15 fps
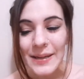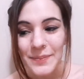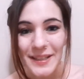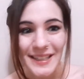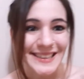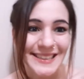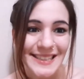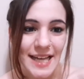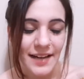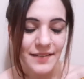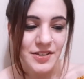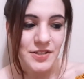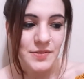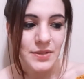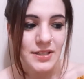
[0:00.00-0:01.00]
because I've
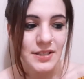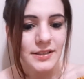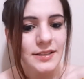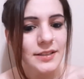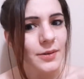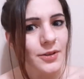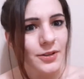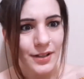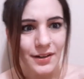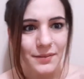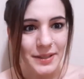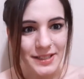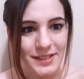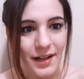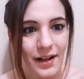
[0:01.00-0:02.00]
just been dealing with a lot of
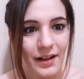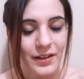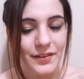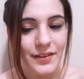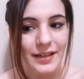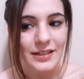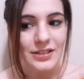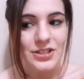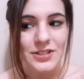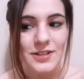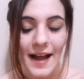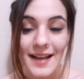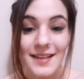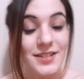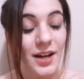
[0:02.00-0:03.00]
mental health, and it just
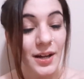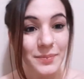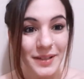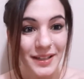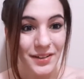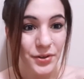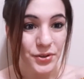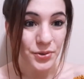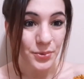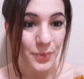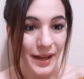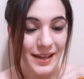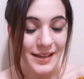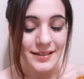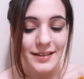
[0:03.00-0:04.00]
has not been a
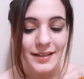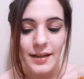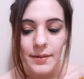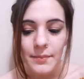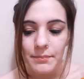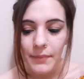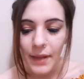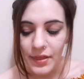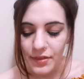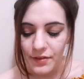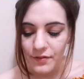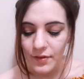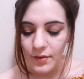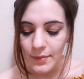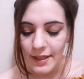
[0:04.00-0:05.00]
great month
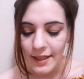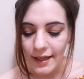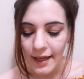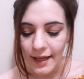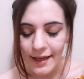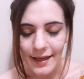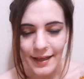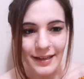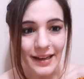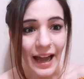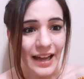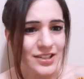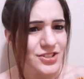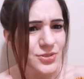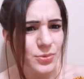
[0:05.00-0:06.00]
for me. And
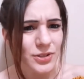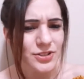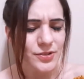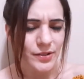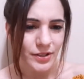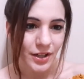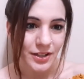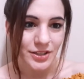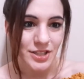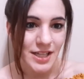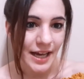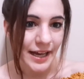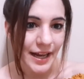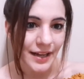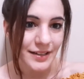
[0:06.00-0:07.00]
I just want to acknowledge
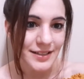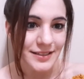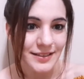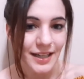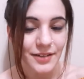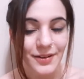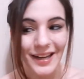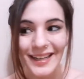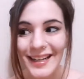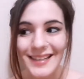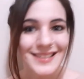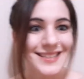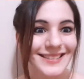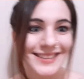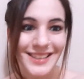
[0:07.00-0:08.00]
that and to like
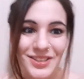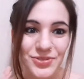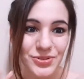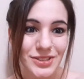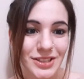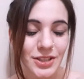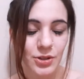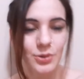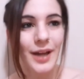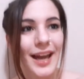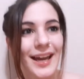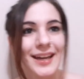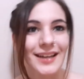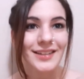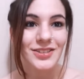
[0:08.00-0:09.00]
recognize that like it's really
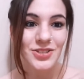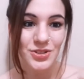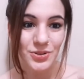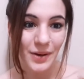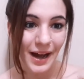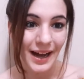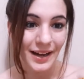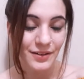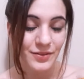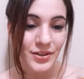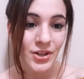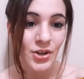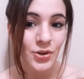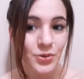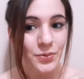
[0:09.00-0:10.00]
okay to have
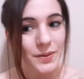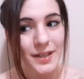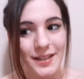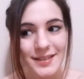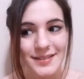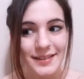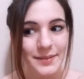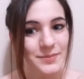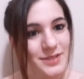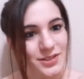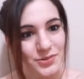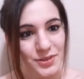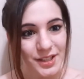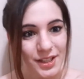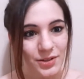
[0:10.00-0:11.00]
reading slumps.
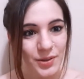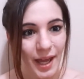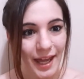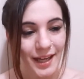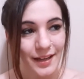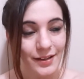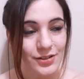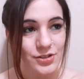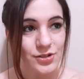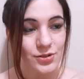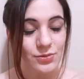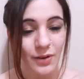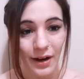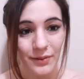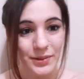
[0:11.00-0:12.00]
It's really okay
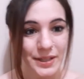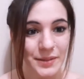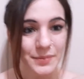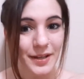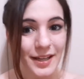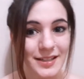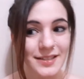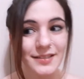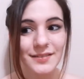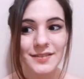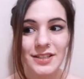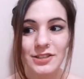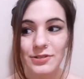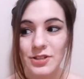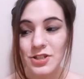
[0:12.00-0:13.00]
to not read because of
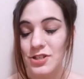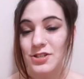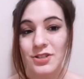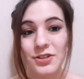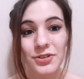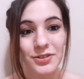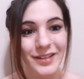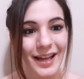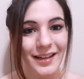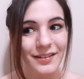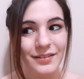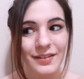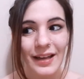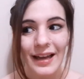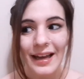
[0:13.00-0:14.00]
situations in your life,